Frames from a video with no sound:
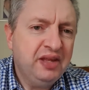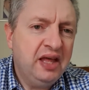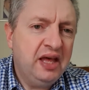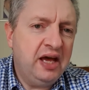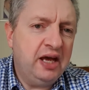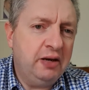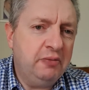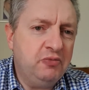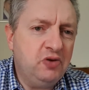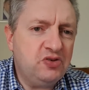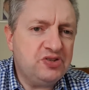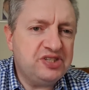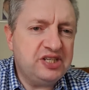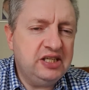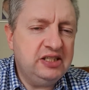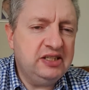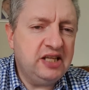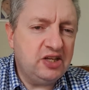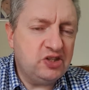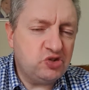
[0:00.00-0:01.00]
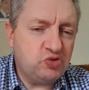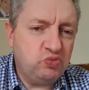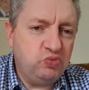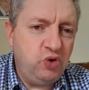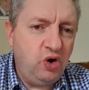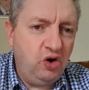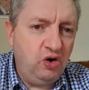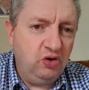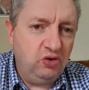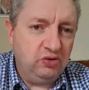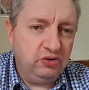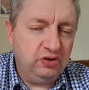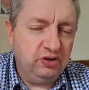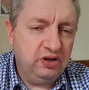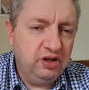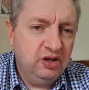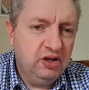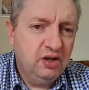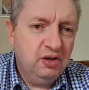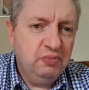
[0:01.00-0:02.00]
And I'm not saying that's wrong,
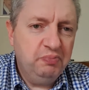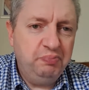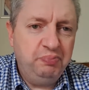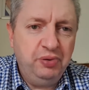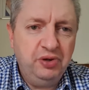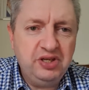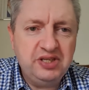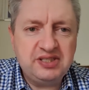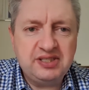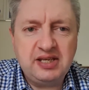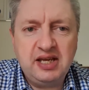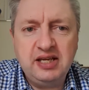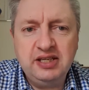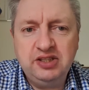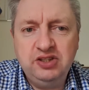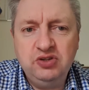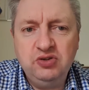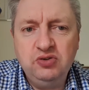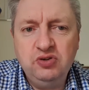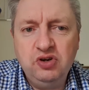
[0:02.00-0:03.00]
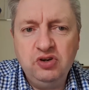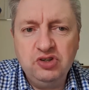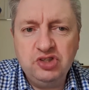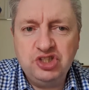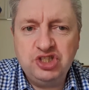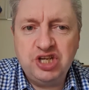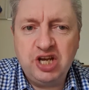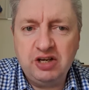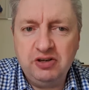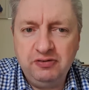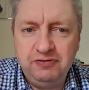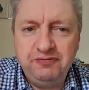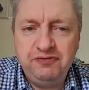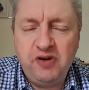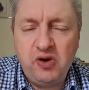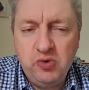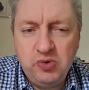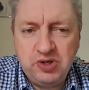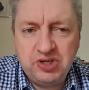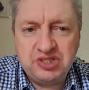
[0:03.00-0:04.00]
but it's like you're not channel
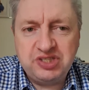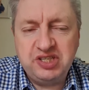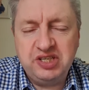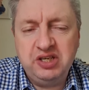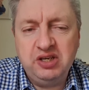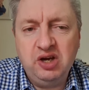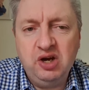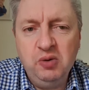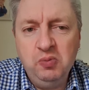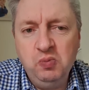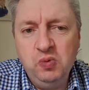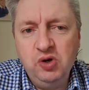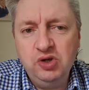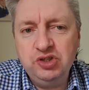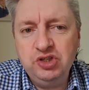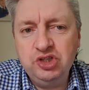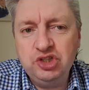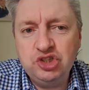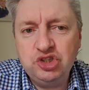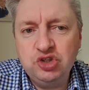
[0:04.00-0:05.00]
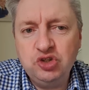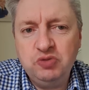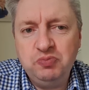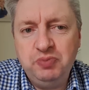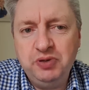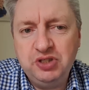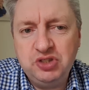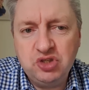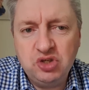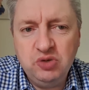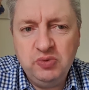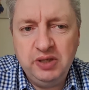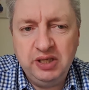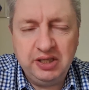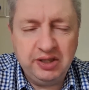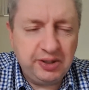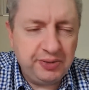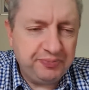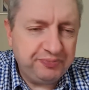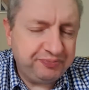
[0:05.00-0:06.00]
focusing on what you should be
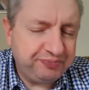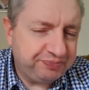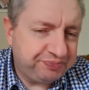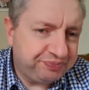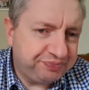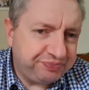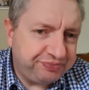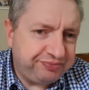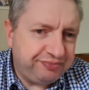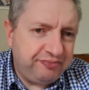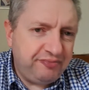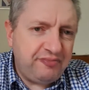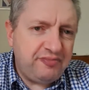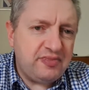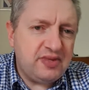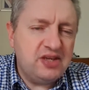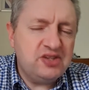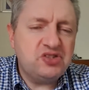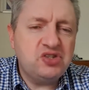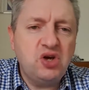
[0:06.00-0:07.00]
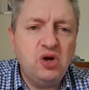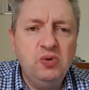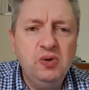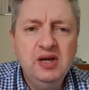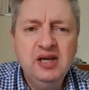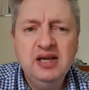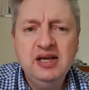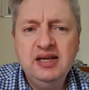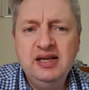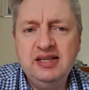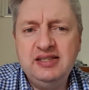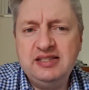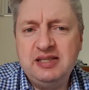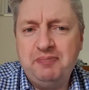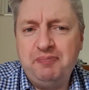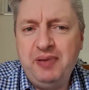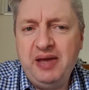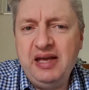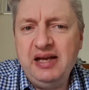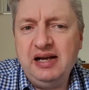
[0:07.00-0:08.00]
doing. So it's a
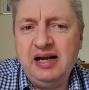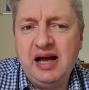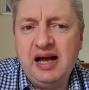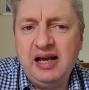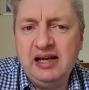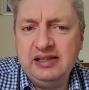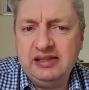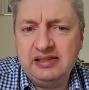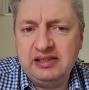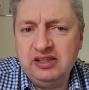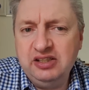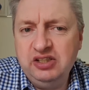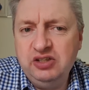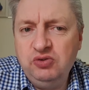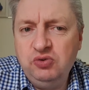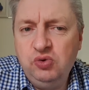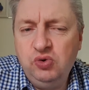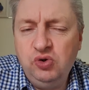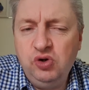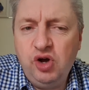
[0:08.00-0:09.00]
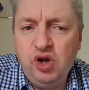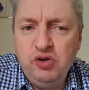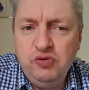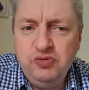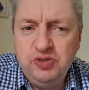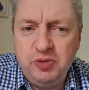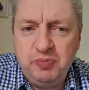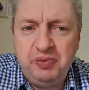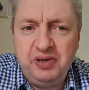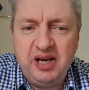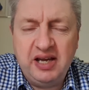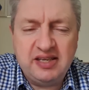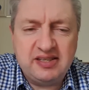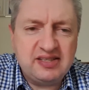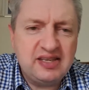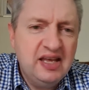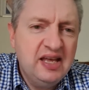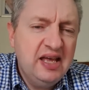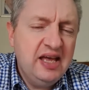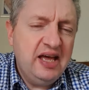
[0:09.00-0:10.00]
bit like you're all over the
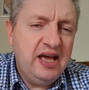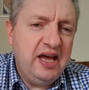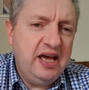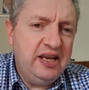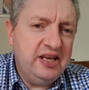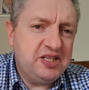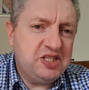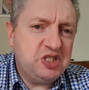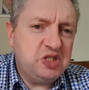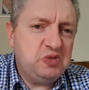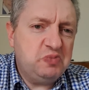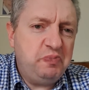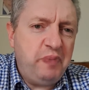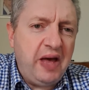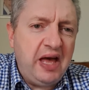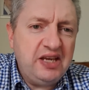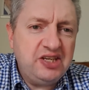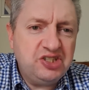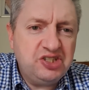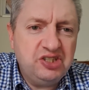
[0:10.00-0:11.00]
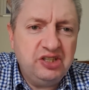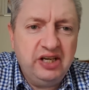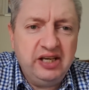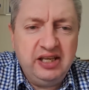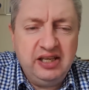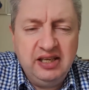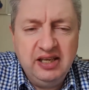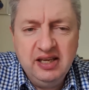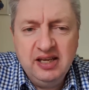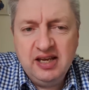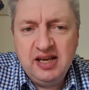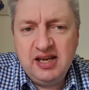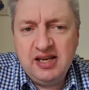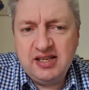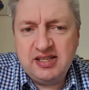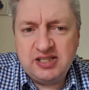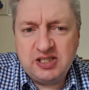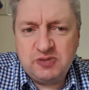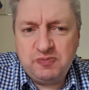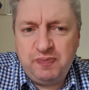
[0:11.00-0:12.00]
place. And especially
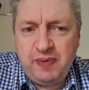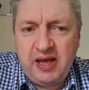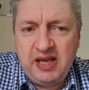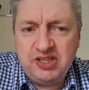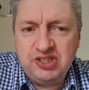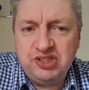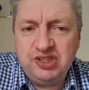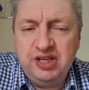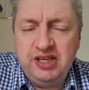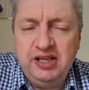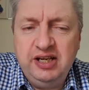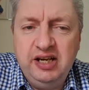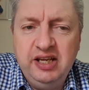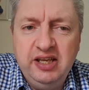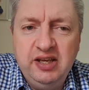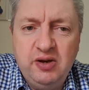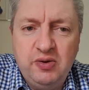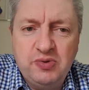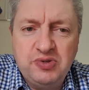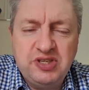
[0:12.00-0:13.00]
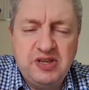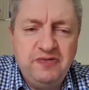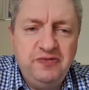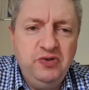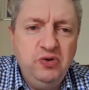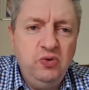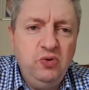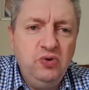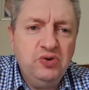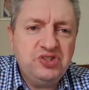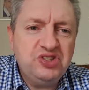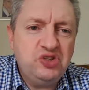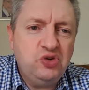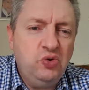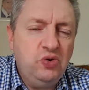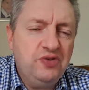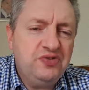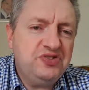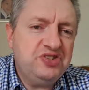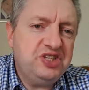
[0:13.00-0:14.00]
Leos, if you're
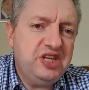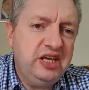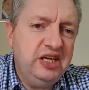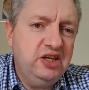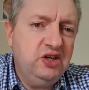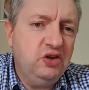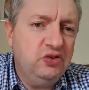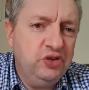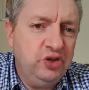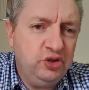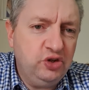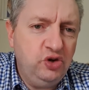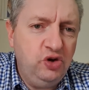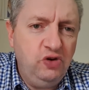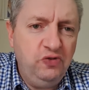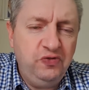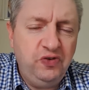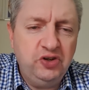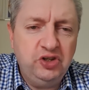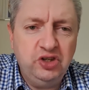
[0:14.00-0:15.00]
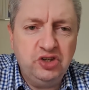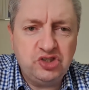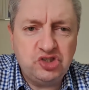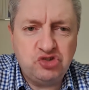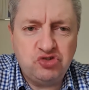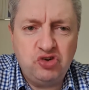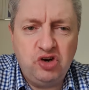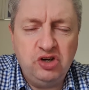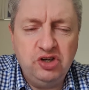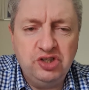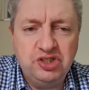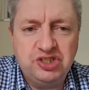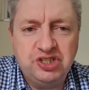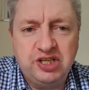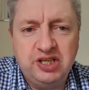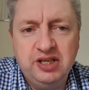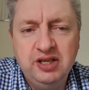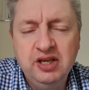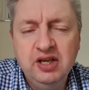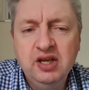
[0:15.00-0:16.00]
sort of sitting on the cuff on your
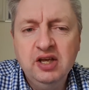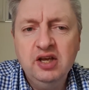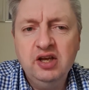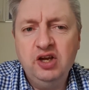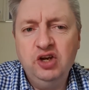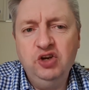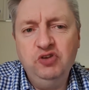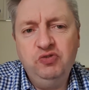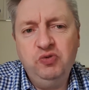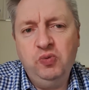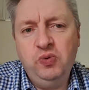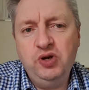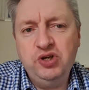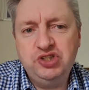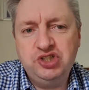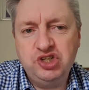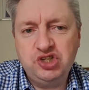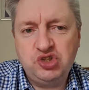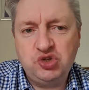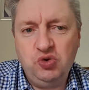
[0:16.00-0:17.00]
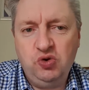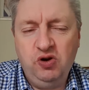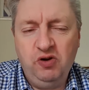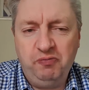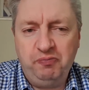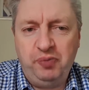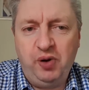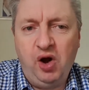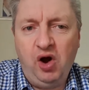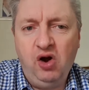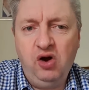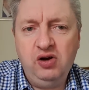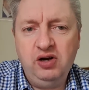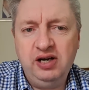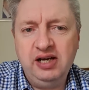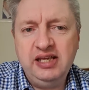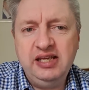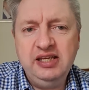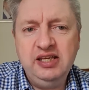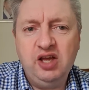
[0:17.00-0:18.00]
astrology, in other words, you're sort of part
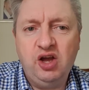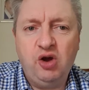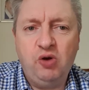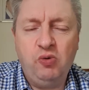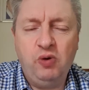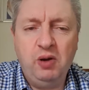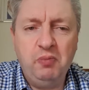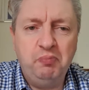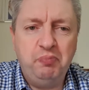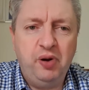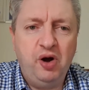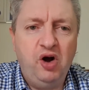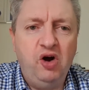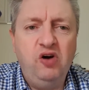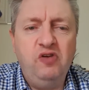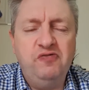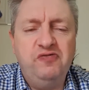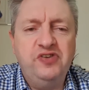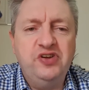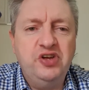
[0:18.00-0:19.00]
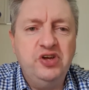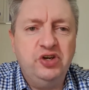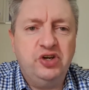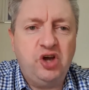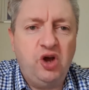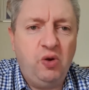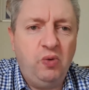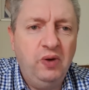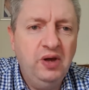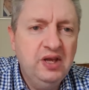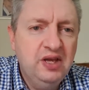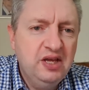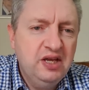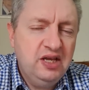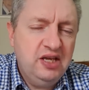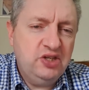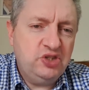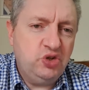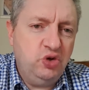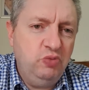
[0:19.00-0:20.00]
Leo and part Virgo,
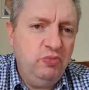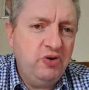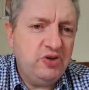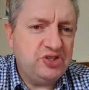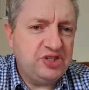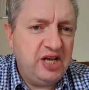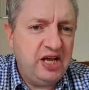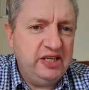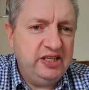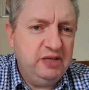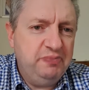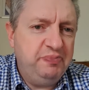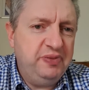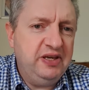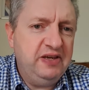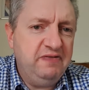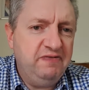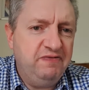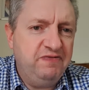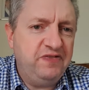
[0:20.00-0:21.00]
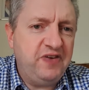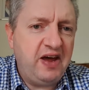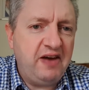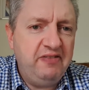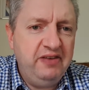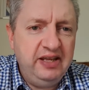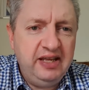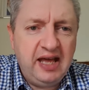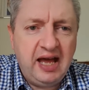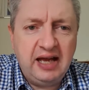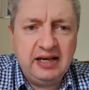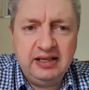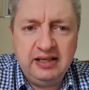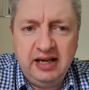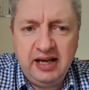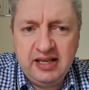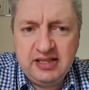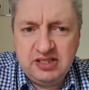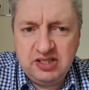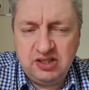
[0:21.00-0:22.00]
it's almost like you're being very
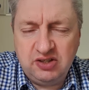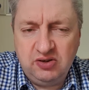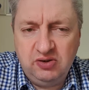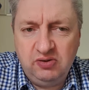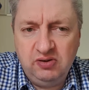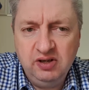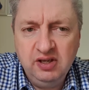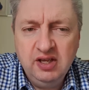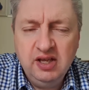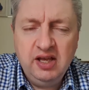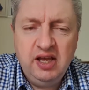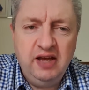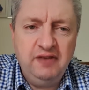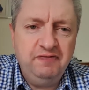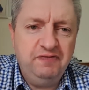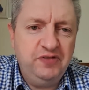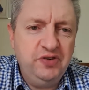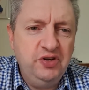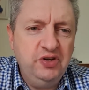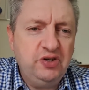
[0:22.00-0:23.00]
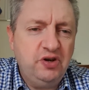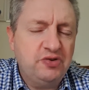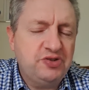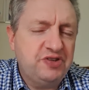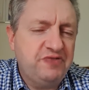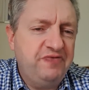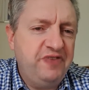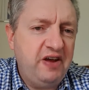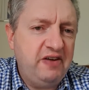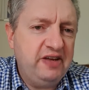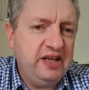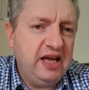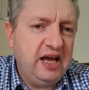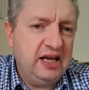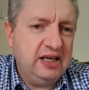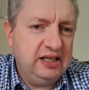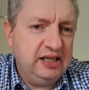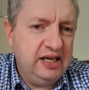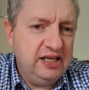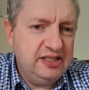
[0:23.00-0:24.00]
analytical, and Virgos are very
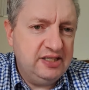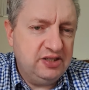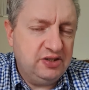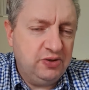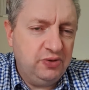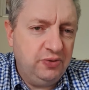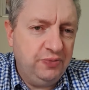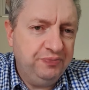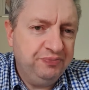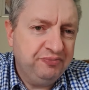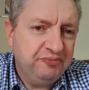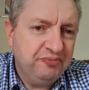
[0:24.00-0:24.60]
analytical.